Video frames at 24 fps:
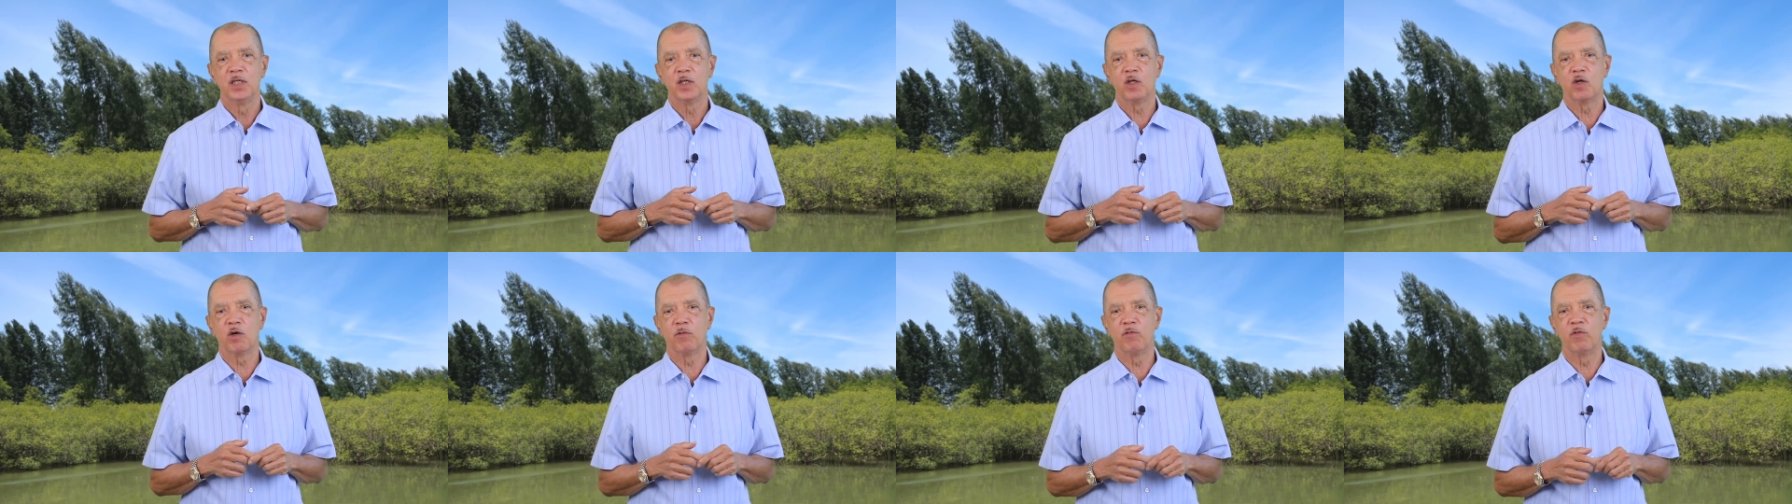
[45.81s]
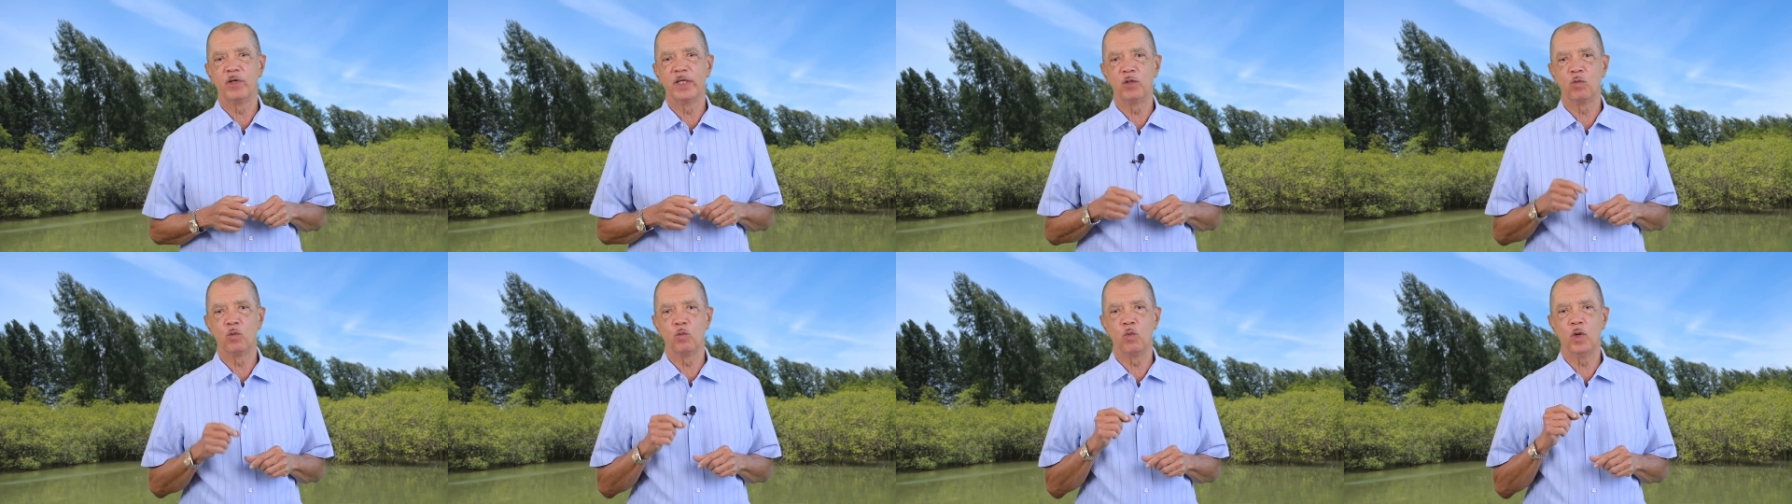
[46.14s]

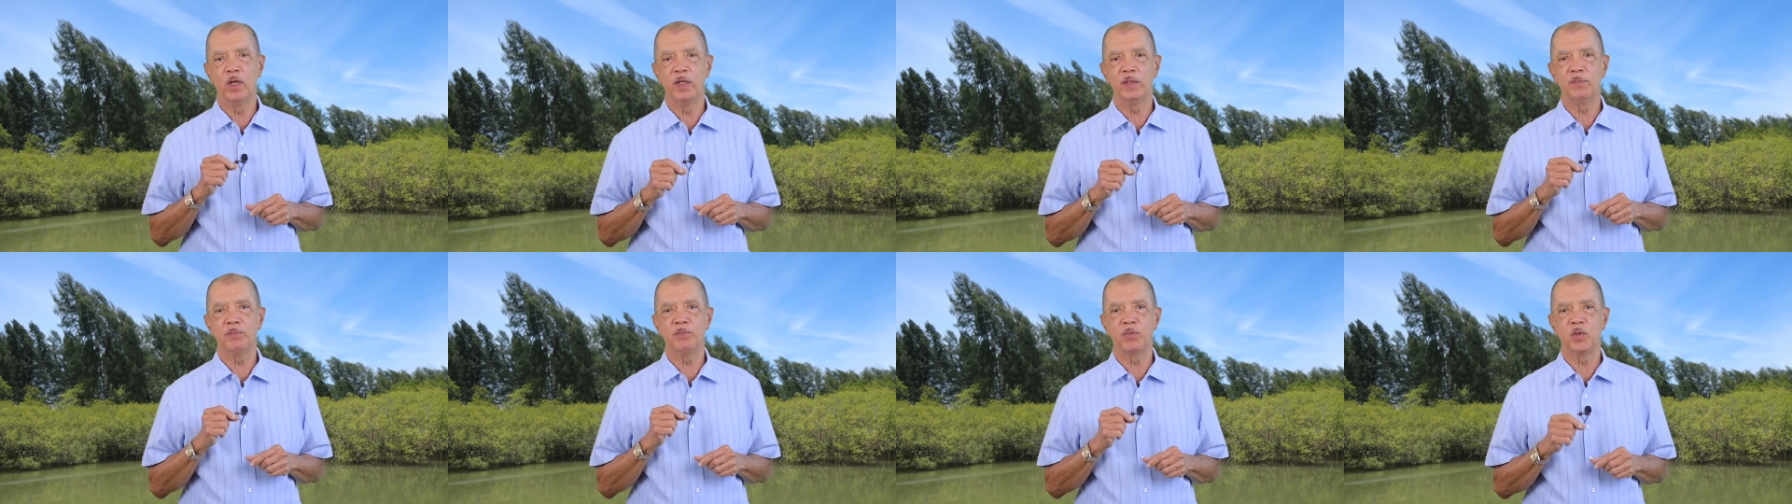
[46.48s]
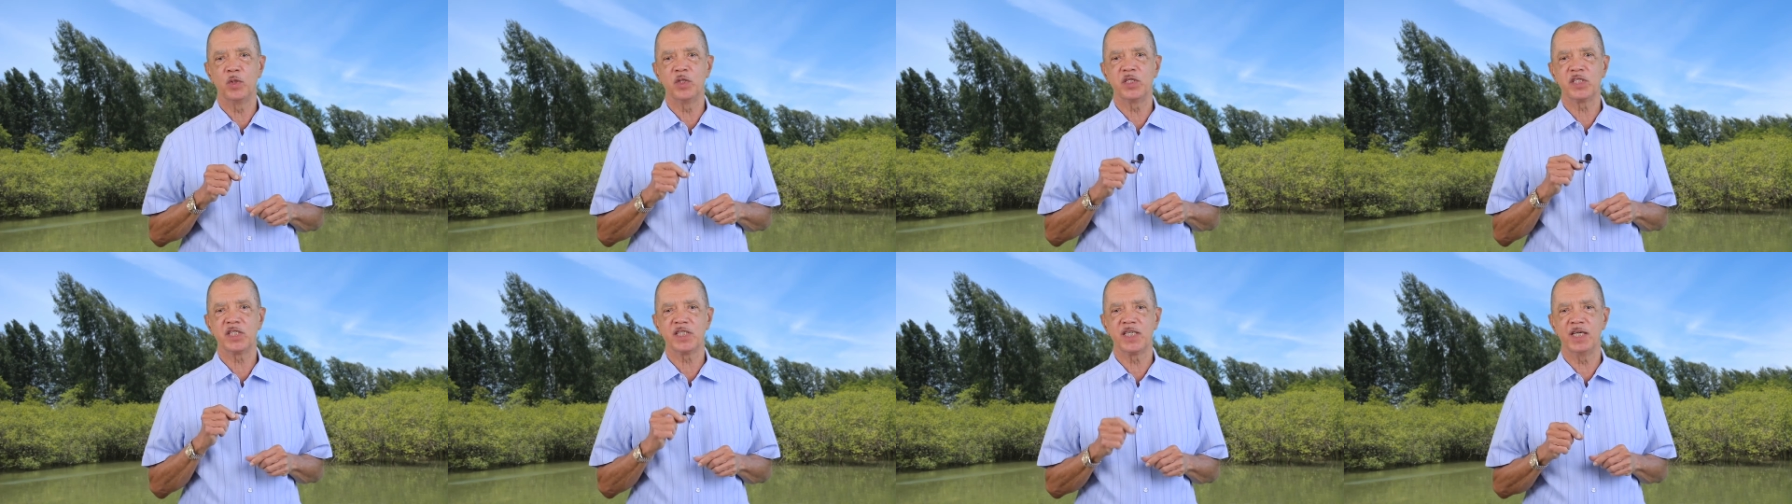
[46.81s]
covering
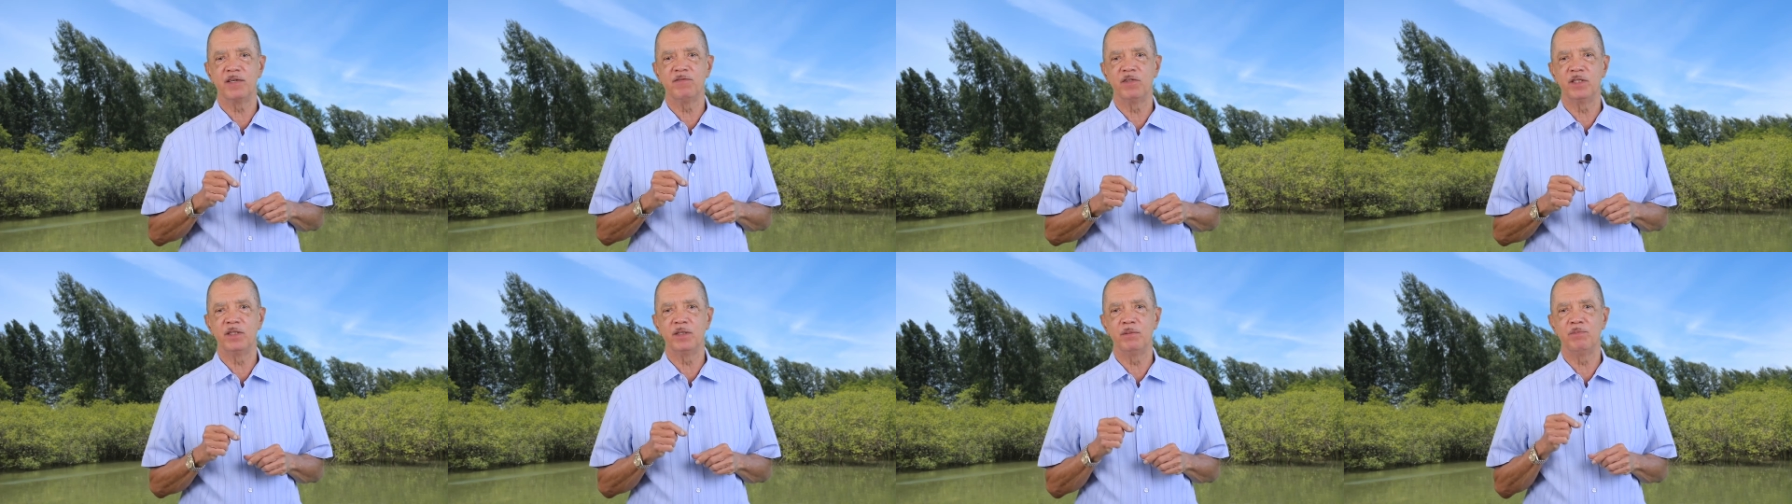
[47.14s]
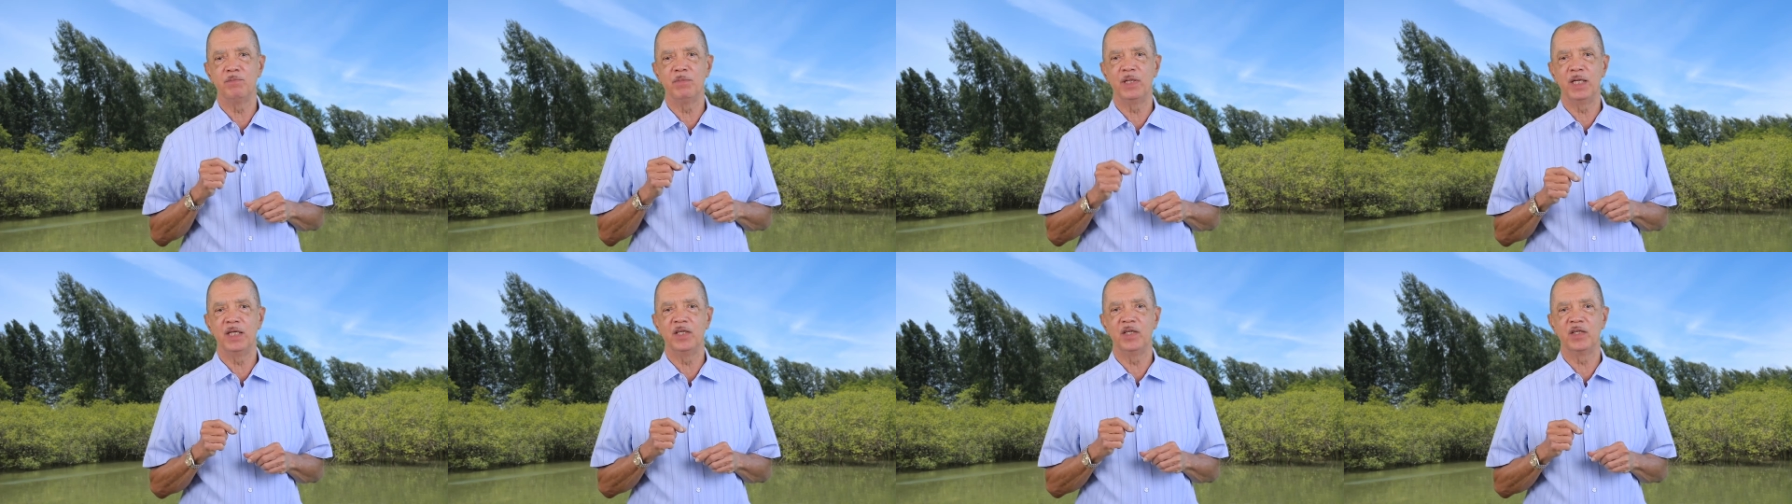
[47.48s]
1.7
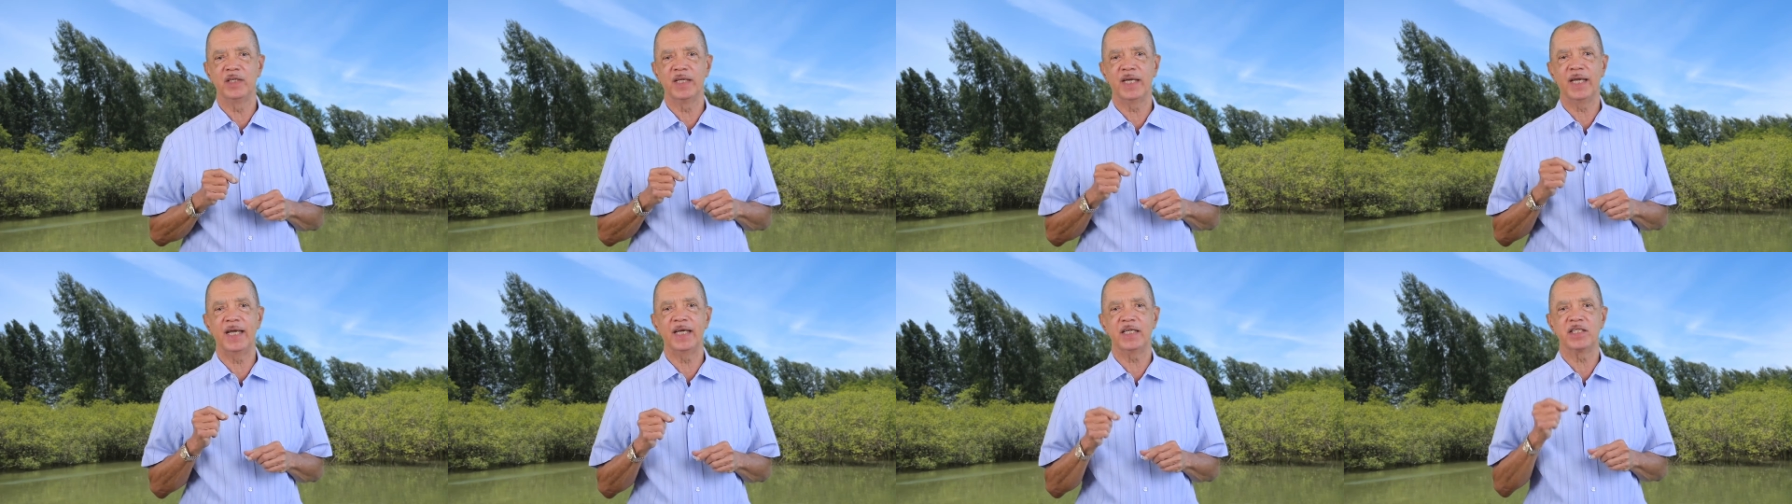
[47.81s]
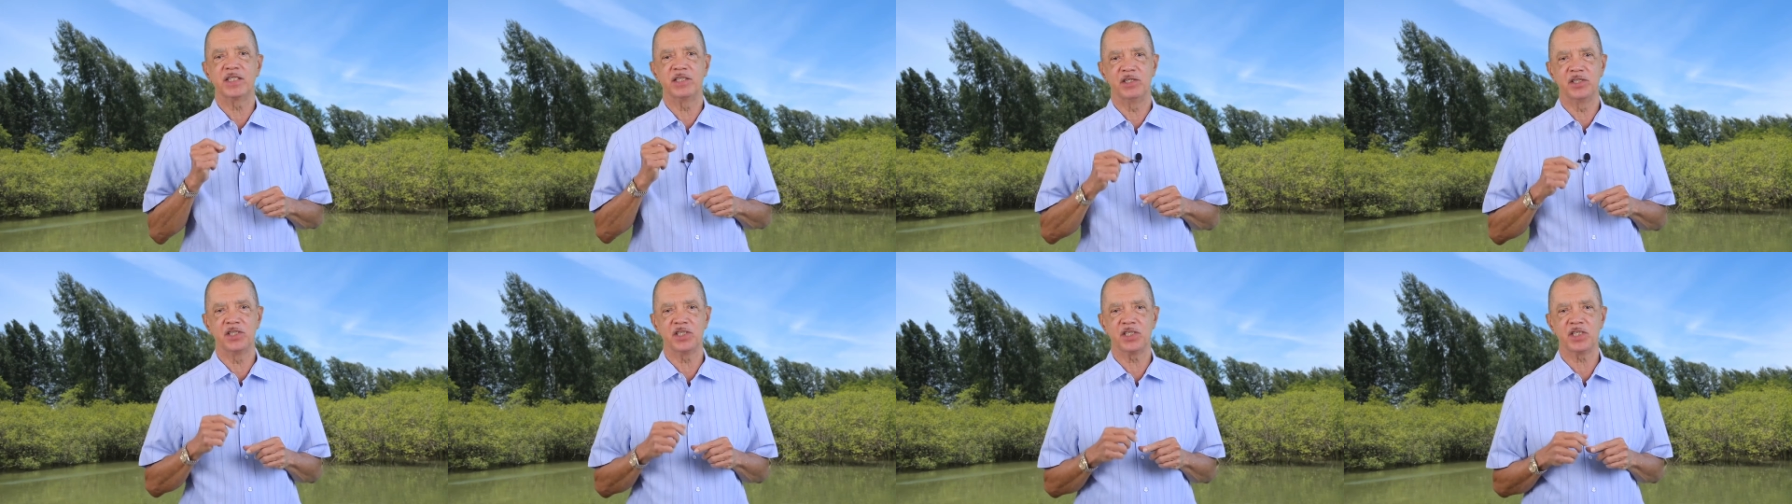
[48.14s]
million
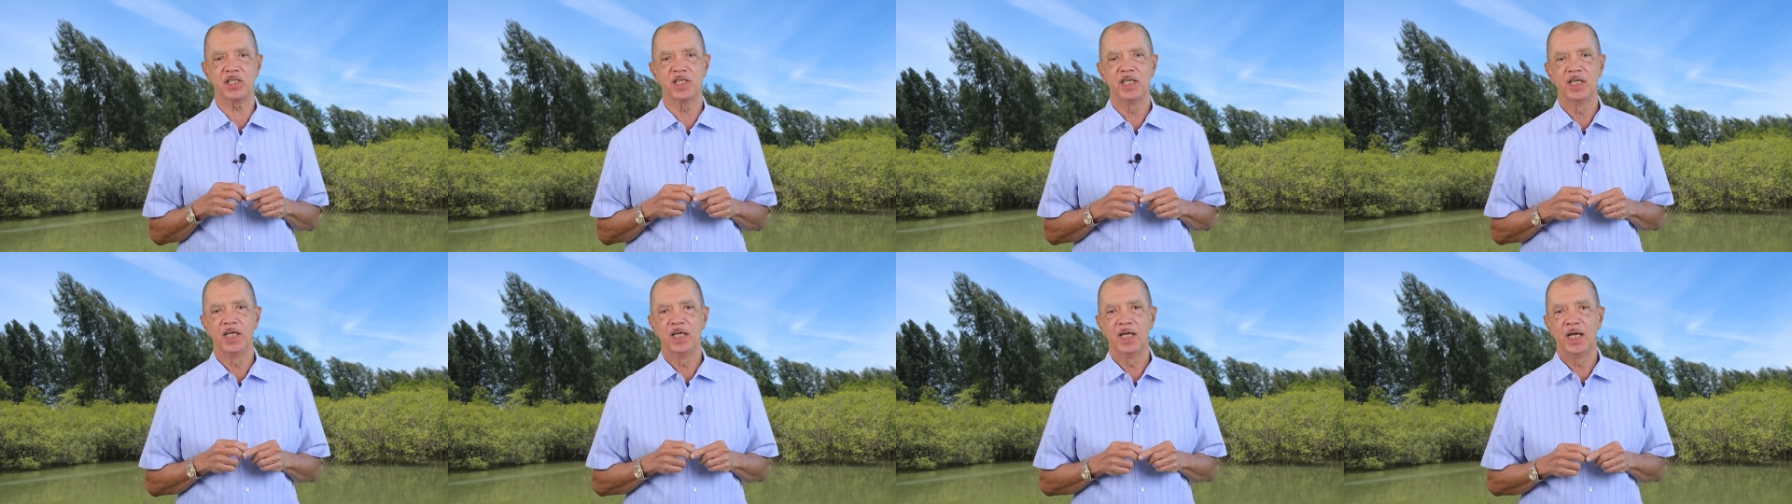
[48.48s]
hectares